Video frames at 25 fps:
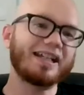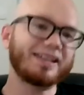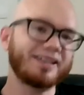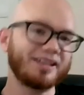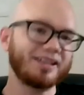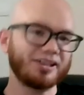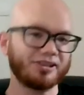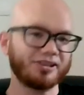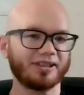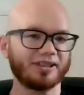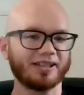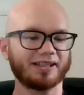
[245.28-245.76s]

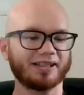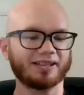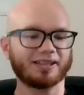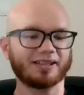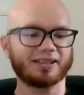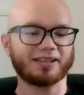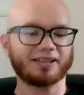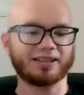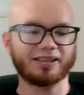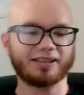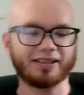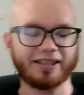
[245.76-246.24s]
think you hit
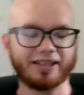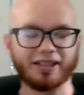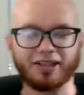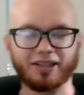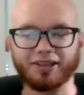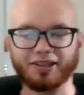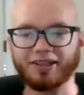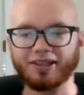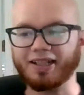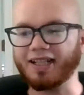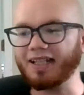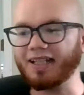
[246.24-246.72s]
the nail
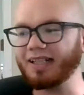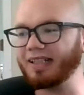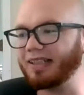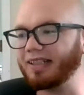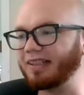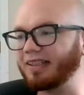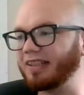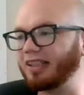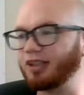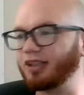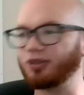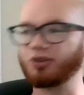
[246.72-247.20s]
on the head. I
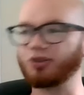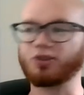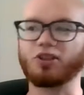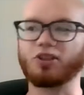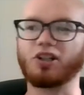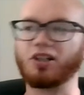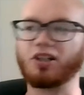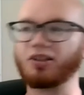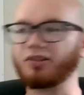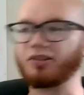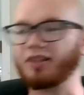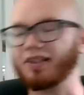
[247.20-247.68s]
think just
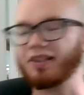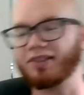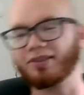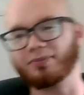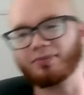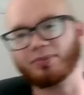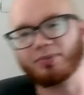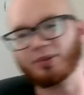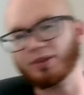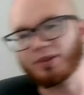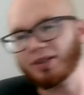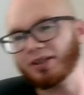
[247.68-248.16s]
all across
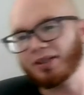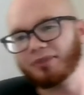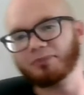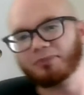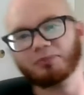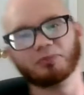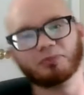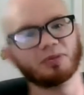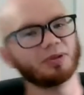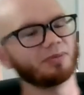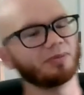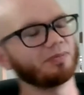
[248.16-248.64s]
the board,
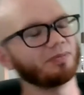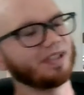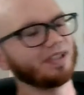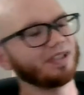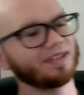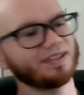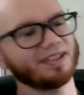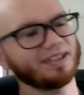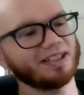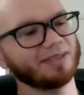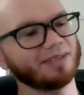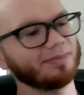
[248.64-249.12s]

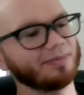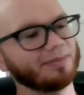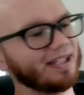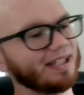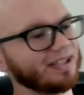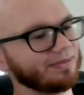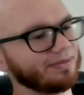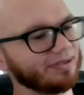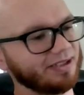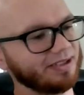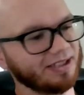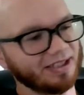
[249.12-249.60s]
exceeded my
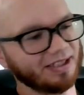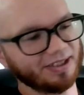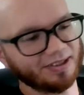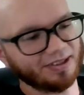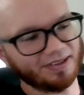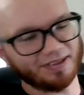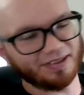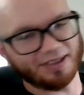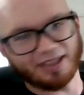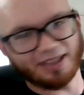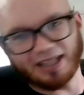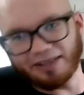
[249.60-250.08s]

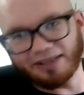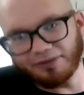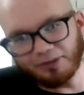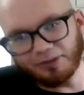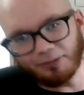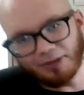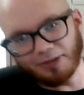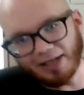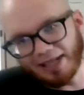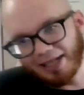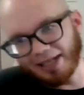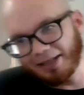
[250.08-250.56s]
expectations in every
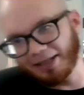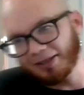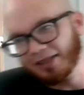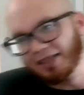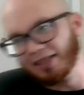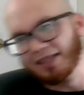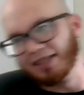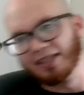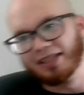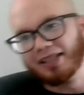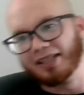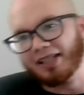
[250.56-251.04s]
way.
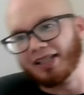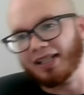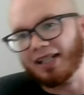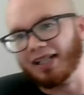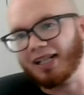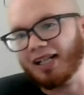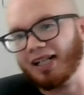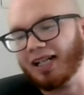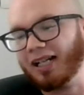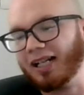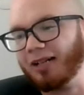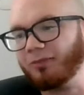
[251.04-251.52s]

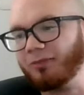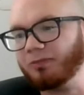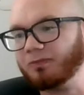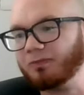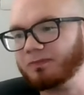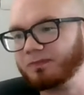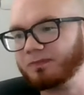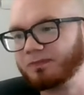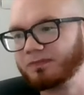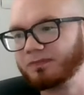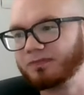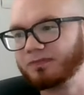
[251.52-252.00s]

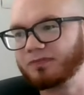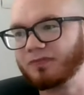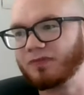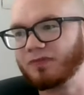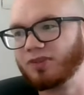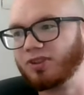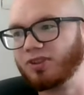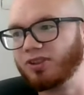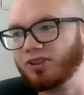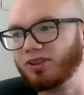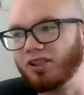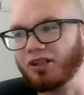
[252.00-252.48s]
Um,
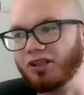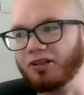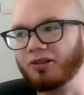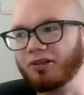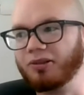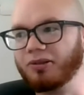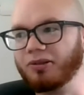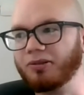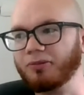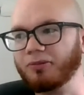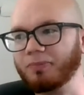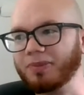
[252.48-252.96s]

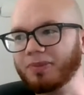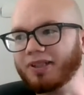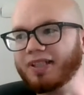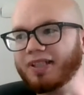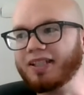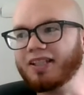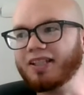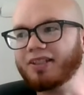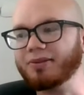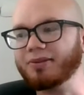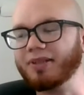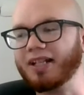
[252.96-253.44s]
so
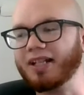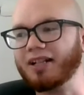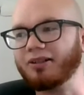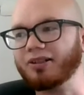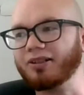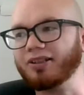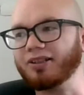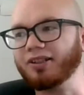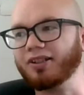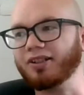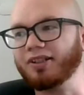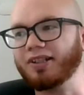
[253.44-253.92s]
pleased with how
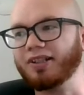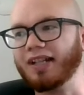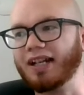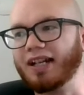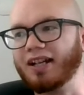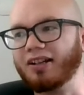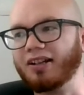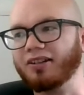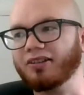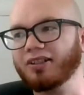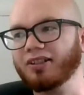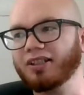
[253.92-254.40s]
it turned
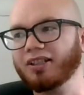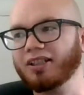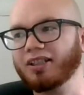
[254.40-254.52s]
out.